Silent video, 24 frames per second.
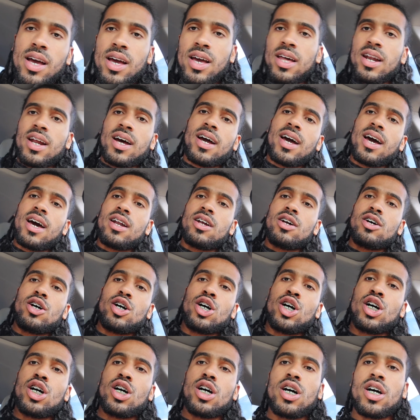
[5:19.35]
And I got her
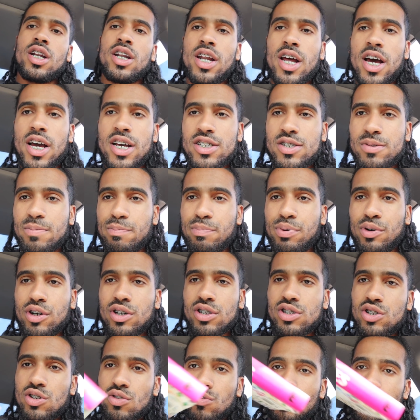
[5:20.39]
a nice
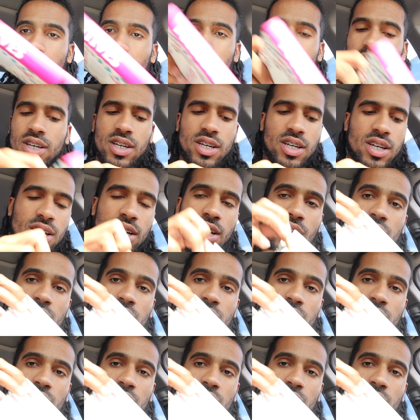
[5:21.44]
book to read